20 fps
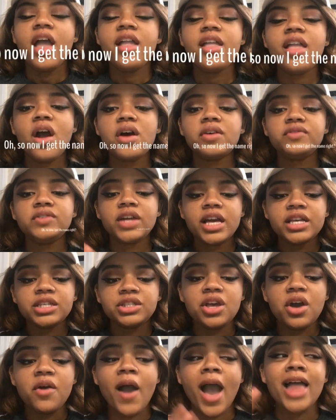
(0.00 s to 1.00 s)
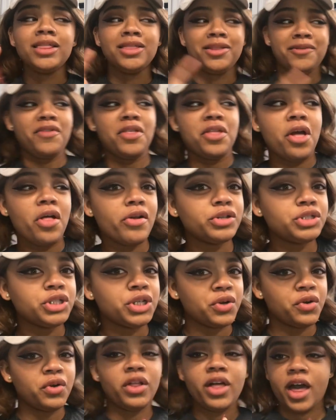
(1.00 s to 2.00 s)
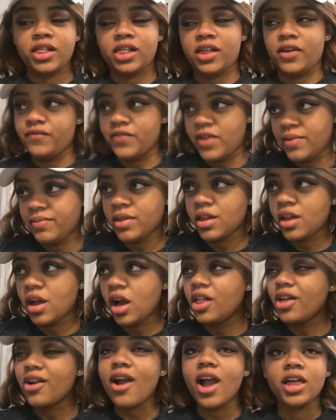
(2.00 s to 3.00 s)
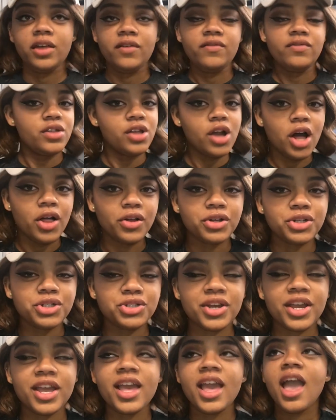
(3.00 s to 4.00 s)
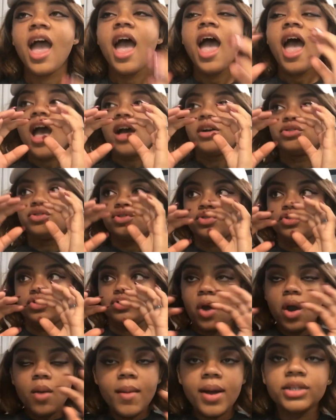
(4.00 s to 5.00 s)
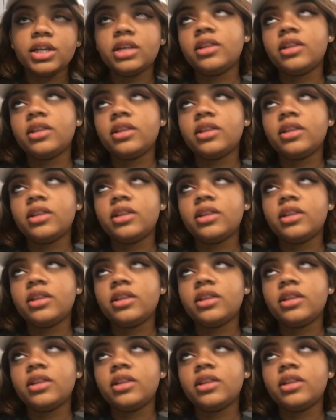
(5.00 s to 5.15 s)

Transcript: Now, if you guys know, I love the Dollar General. I love Family Dollar. I love the Dollar Tree so much.